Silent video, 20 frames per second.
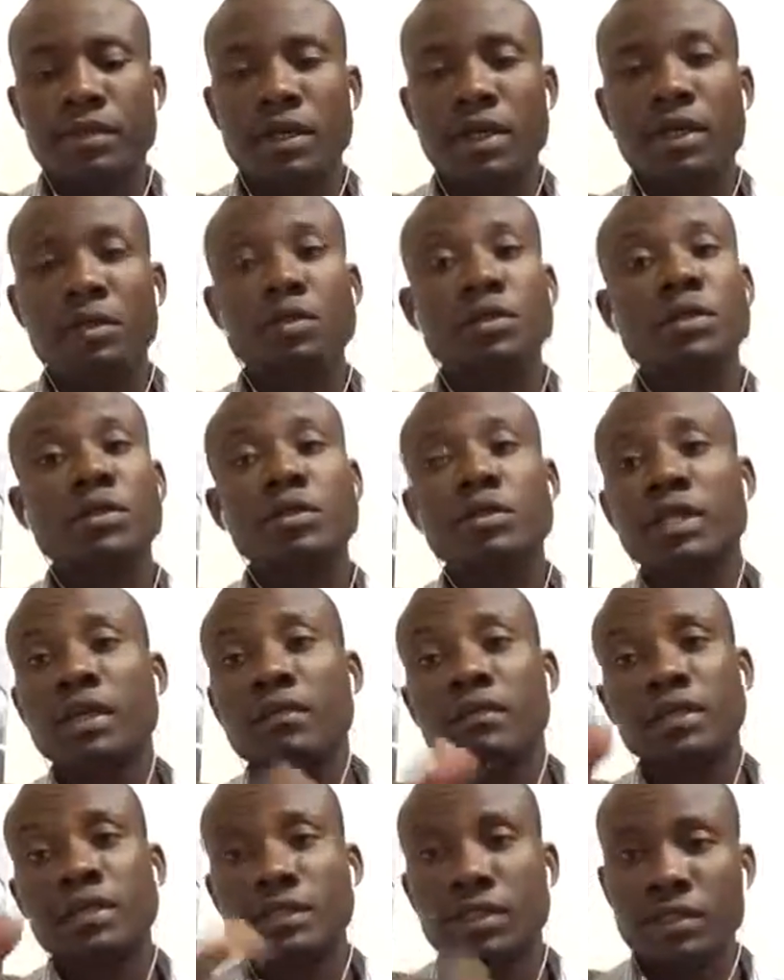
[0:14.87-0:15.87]
I'll just
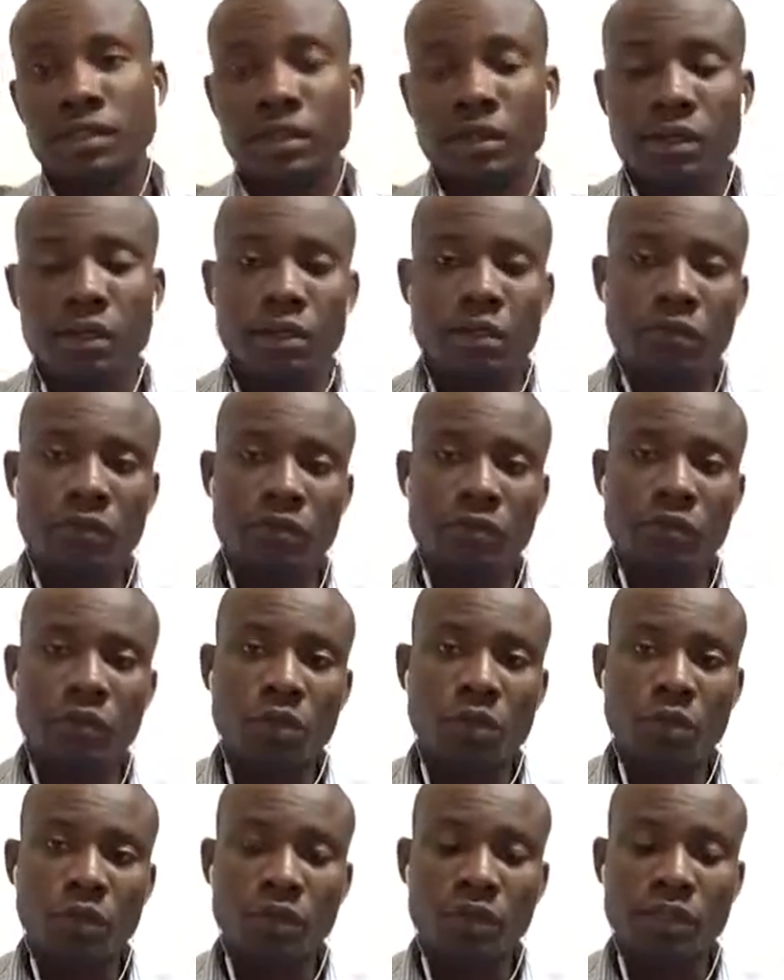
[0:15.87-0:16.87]
give a general
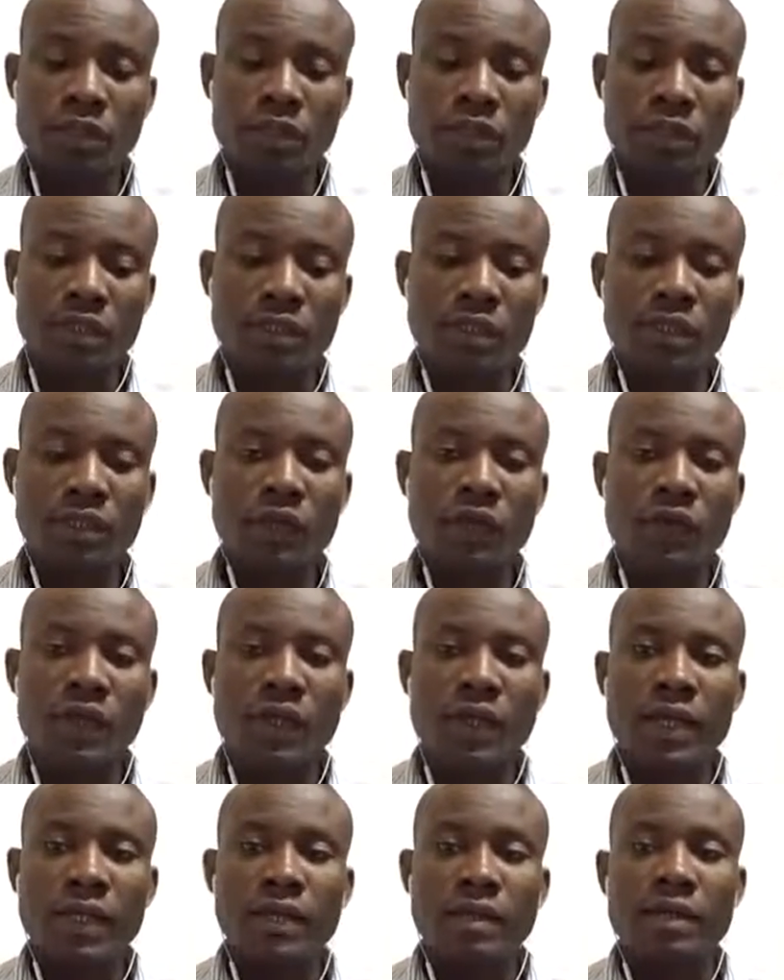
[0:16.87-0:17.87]
overview and
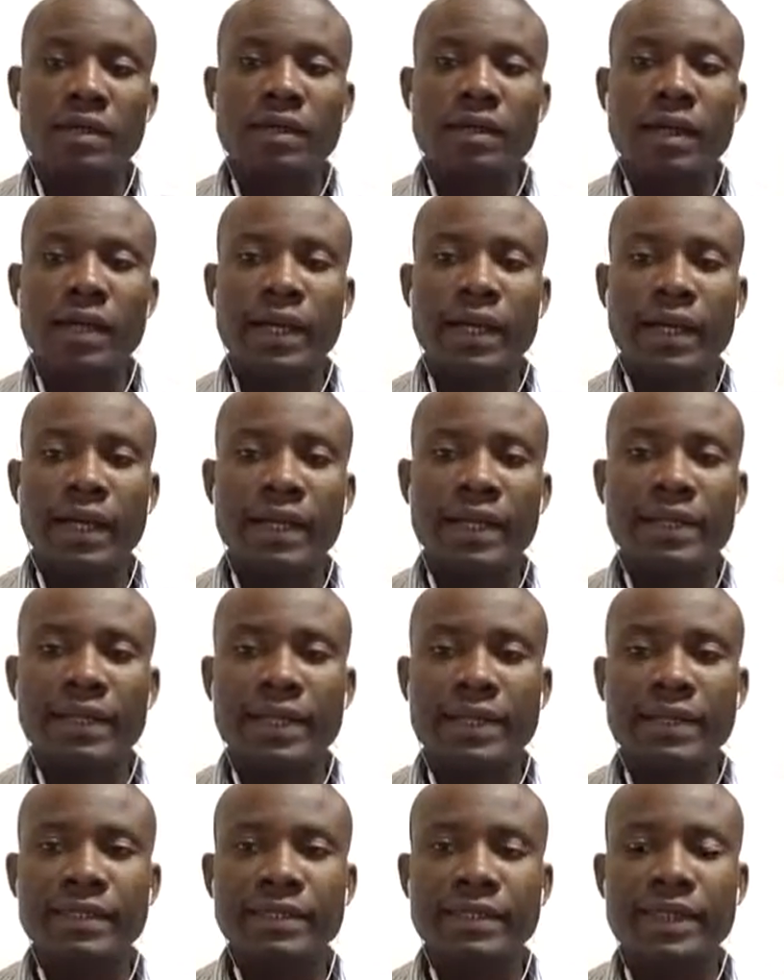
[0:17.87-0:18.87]
I
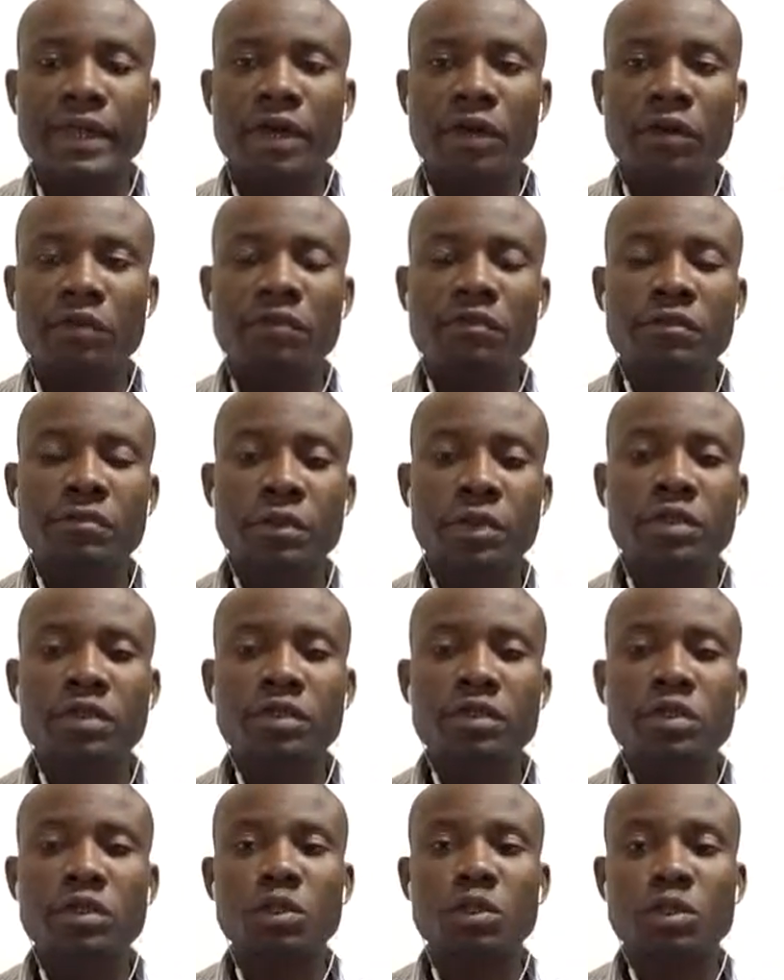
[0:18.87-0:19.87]
highlight how
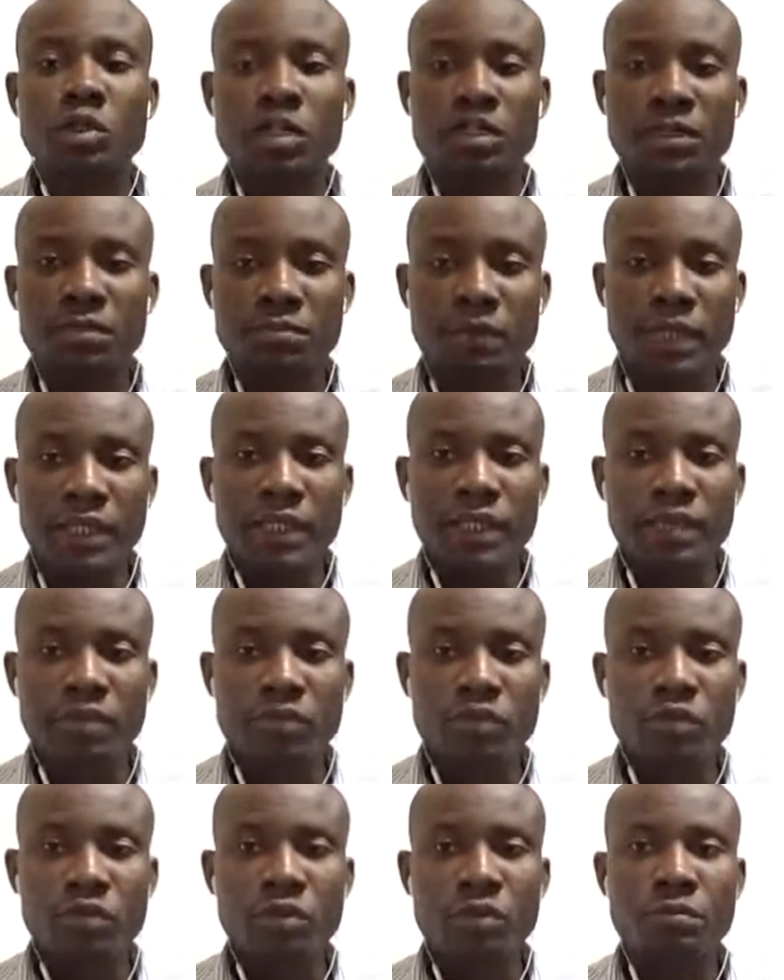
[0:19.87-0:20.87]
information is transmitted
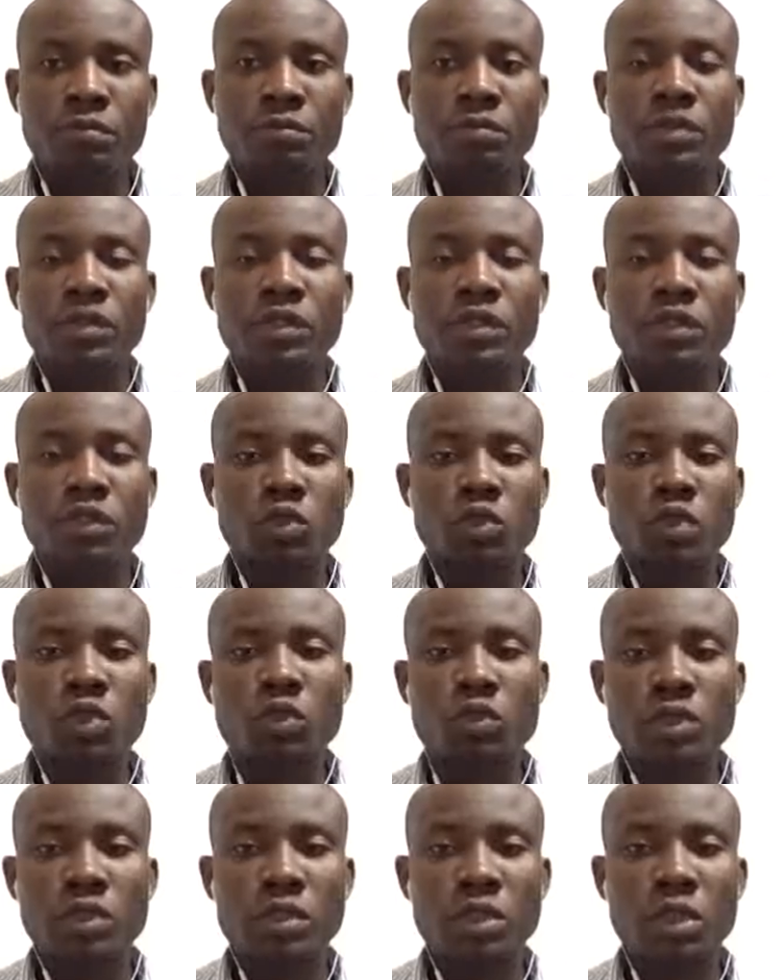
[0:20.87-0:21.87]
from the
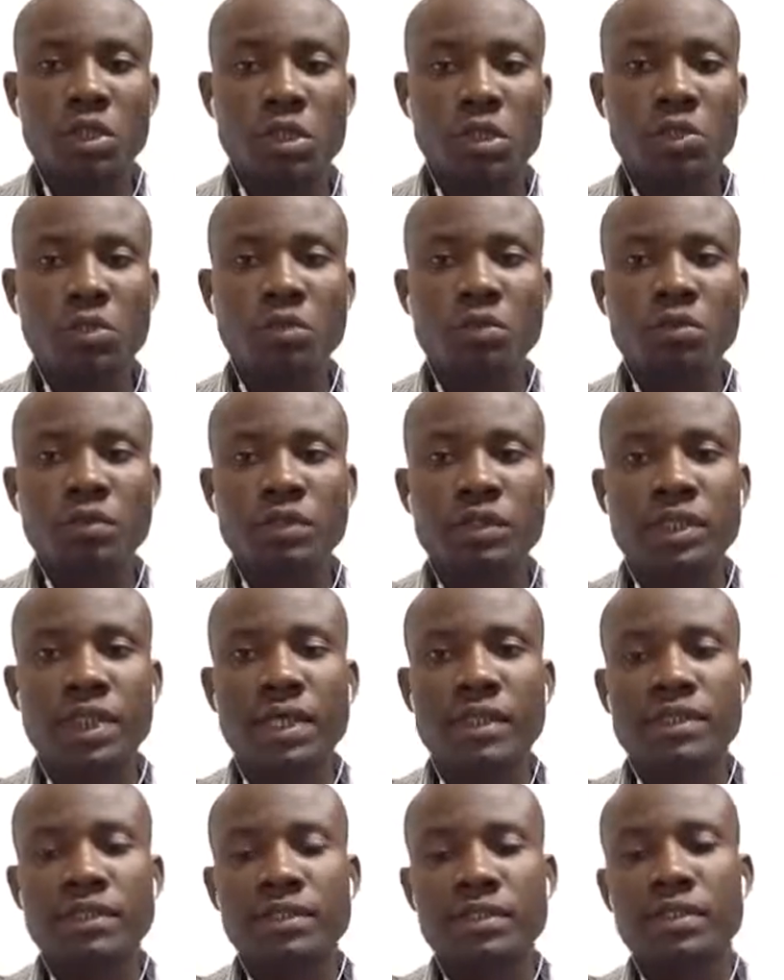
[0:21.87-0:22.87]
source, you
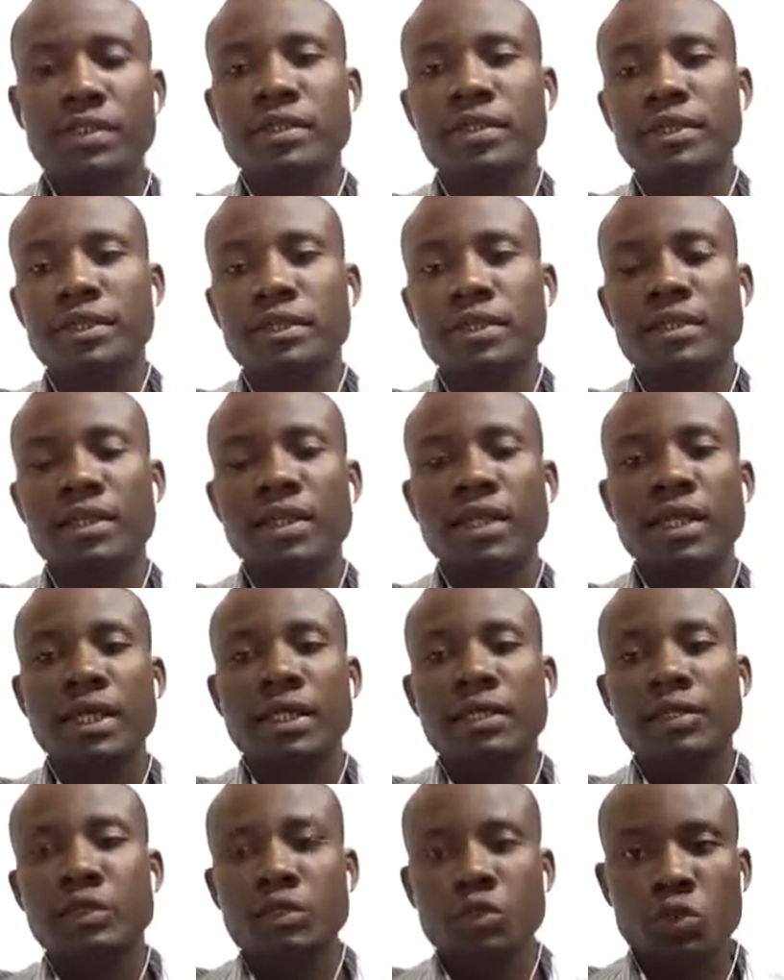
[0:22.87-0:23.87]
that is talking,
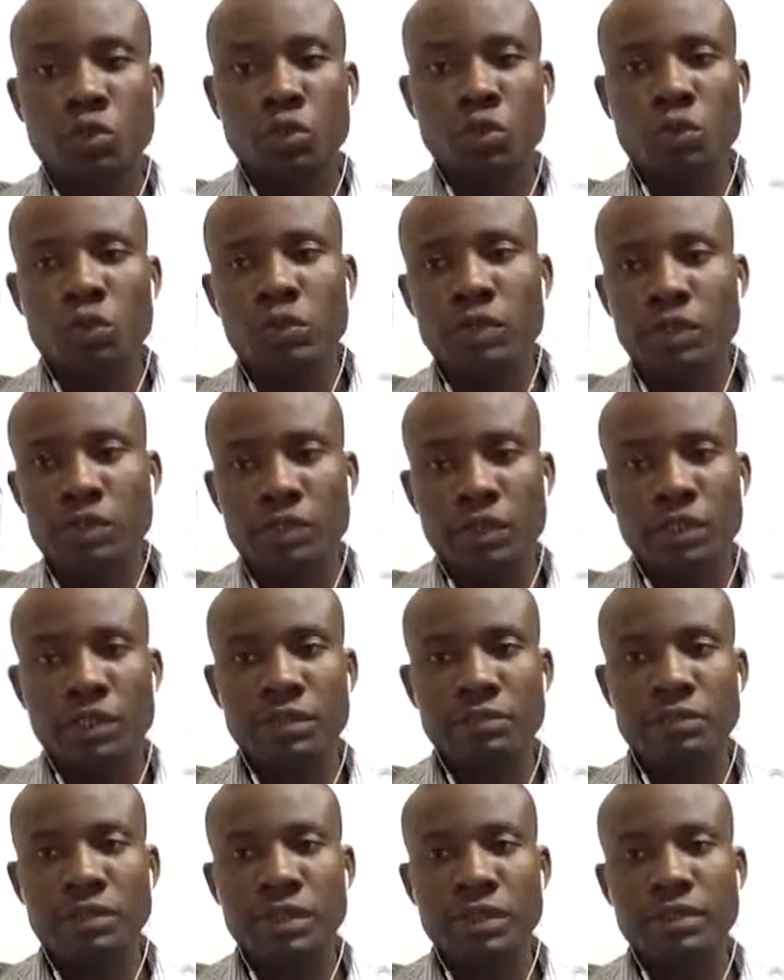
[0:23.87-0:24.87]
to the
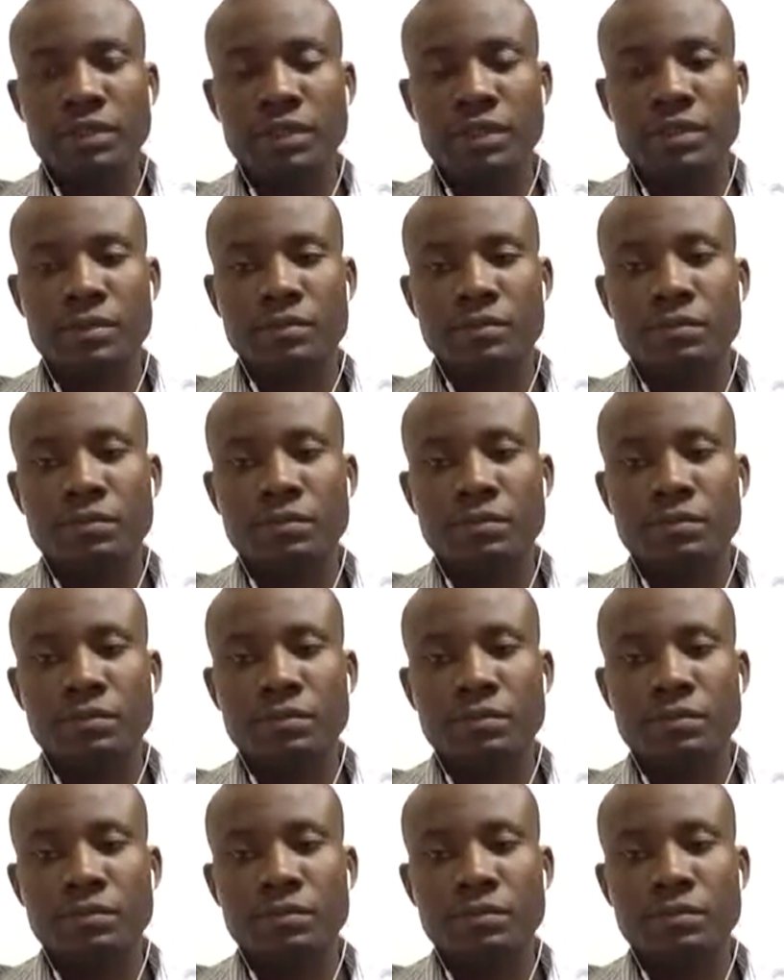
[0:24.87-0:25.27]
recipient.